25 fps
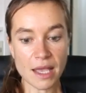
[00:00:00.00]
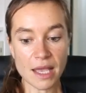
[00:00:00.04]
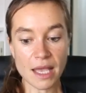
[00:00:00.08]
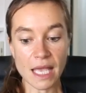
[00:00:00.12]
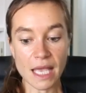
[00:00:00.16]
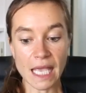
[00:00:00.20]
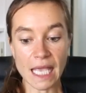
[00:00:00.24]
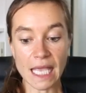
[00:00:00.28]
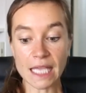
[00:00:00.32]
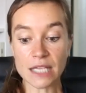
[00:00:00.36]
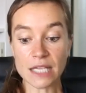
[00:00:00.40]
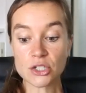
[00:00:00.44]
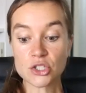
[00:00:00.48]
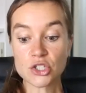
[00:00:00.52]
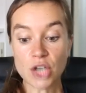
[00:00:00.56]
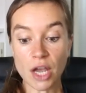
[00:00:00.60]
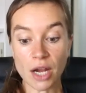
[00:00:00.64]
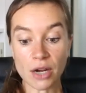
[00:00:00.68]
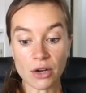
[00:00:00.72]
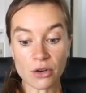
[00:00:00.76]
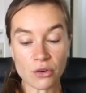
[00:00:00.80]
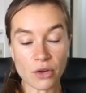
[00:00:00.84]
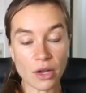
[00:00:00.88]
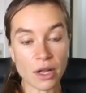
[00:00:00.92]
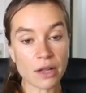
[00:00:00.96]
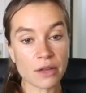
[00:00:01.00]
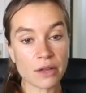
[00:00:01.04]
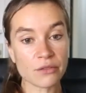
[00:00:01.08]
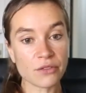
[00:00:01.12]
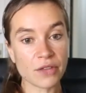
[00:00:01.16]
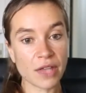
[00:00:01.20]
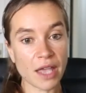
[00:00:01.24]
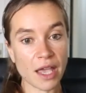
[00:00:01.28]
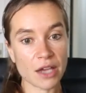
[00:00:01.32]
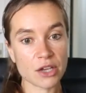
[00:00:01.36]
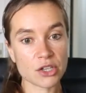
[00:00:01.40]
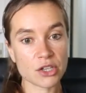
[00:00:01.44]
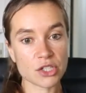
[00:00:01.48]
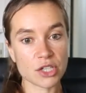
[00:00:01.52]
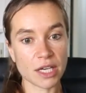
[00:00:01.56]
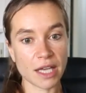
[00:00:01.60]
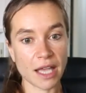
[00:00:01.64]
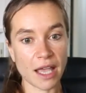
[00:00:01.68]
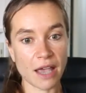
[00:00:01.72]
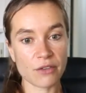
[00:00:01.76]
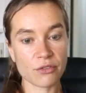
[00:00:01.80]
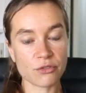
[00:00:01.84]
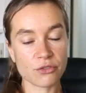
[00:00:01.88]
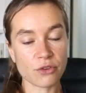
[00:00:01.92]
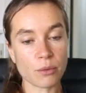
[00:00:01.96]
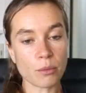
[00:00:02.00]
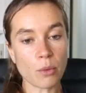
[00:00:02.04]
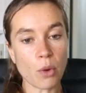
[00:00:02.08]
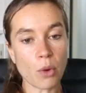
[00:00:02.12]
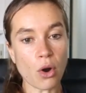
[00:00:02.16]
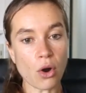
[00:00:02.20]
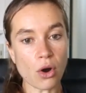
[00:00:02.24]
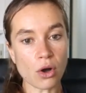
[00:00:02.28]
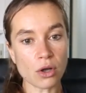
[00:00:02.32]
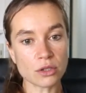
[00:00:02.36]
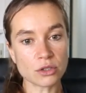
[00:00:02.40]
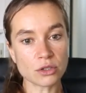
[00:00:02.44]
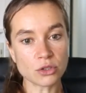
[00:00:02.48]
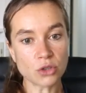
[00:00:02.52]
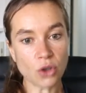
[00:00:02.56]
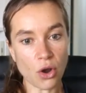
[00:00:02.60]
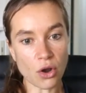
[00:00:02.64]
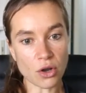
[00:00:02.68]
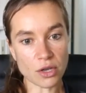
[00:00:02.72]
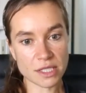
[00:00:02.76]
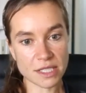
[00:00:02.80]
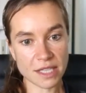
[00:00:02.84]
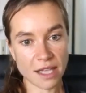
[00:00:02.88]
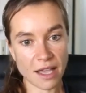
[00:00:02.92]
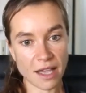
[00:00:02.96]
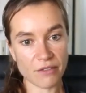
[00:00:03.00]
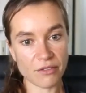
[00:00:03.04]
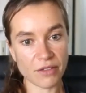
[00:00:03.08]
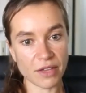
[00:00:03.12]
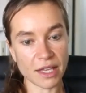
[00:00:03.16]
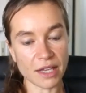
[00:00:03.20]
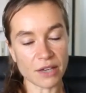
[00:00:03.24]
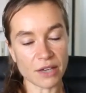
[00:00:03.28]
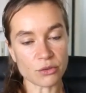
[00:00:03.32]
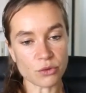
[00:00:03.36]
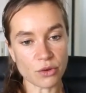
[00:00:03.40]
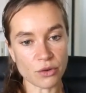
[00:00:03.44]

In general, we actually have from all dogs having